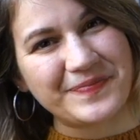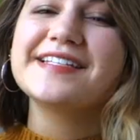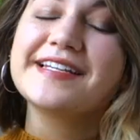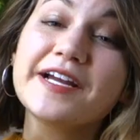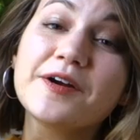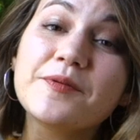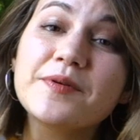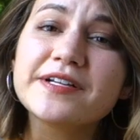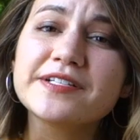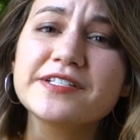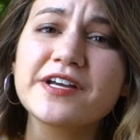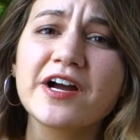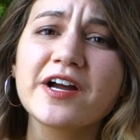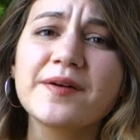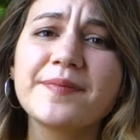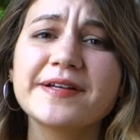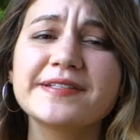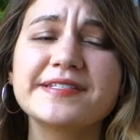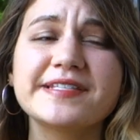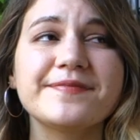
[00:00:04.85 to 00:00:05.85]
Today I want to
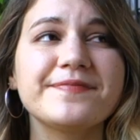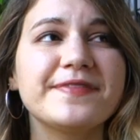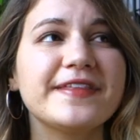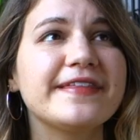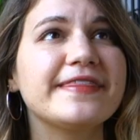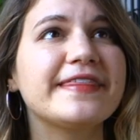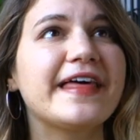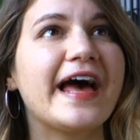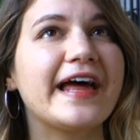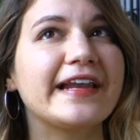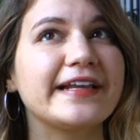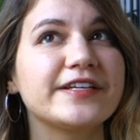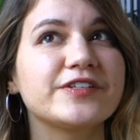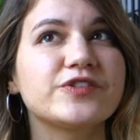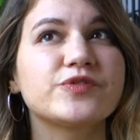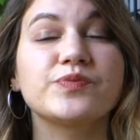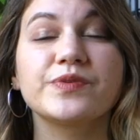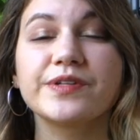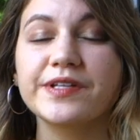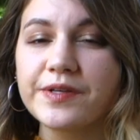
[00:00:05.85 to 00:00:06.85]
talk about something that
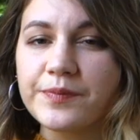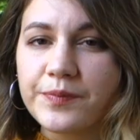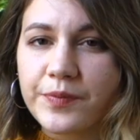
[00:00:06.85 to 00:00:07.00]
is really